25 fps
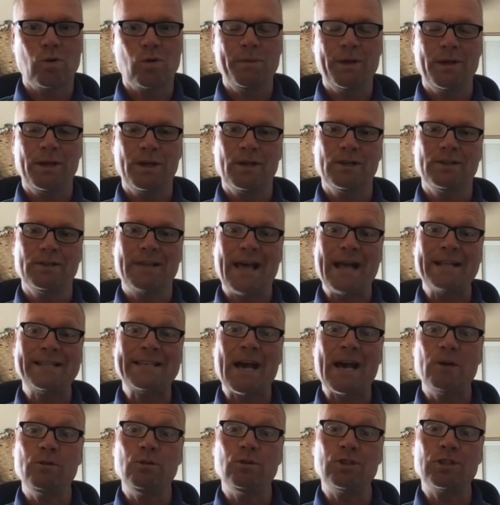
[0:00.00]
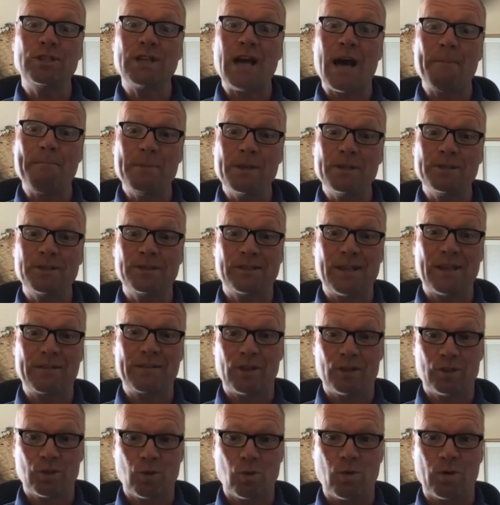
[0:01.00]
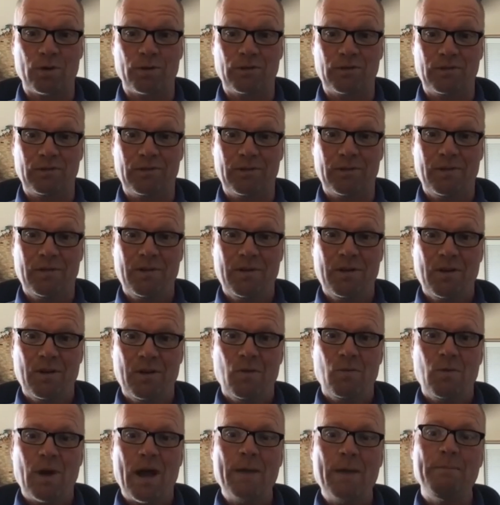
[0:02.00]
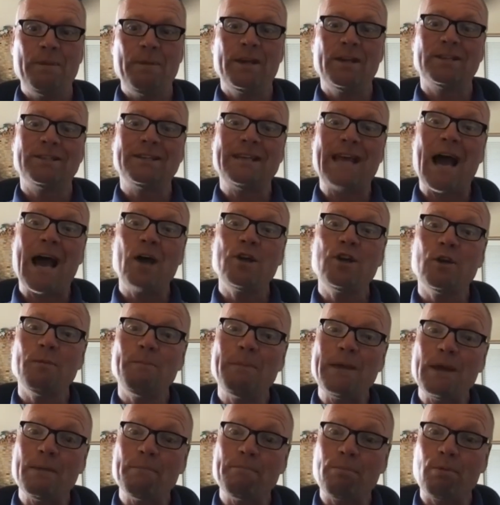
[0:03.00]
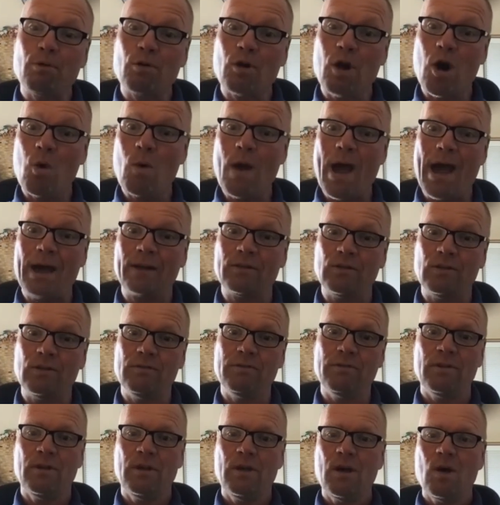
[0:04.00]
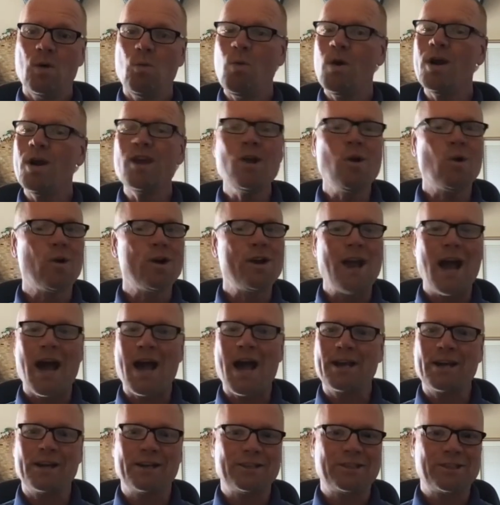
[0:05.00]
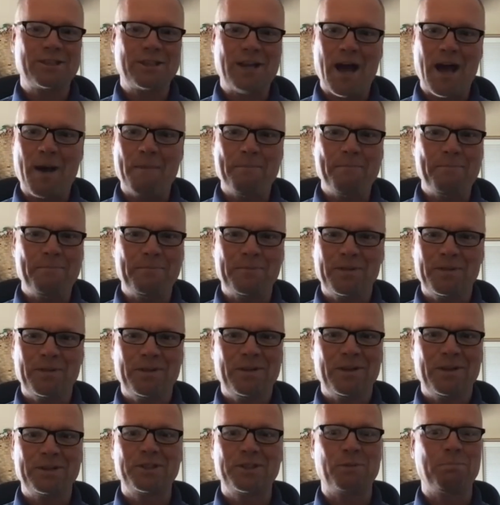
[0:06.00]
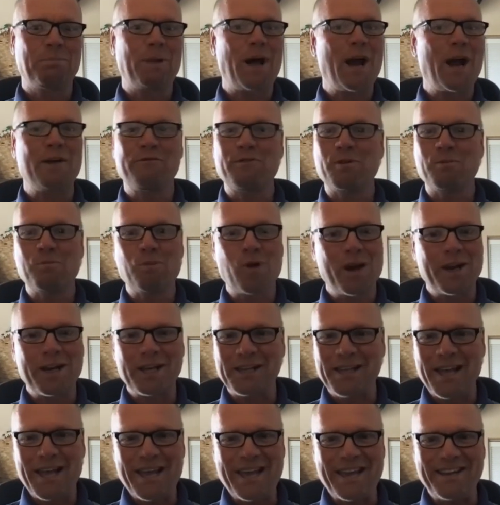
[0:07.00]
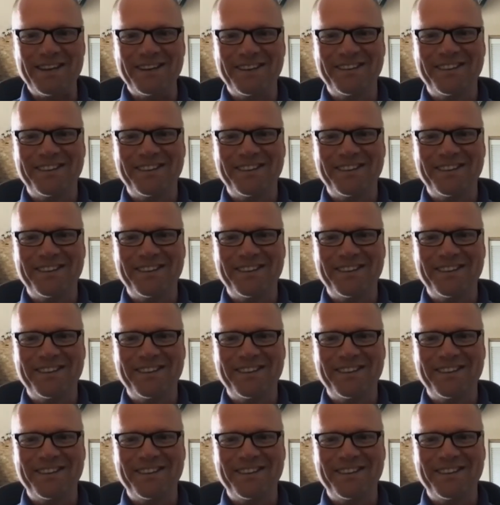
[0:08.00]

because that's how you stop misses at the source, right? Because now you're being proactive. We are not going to stop a supplier from running late.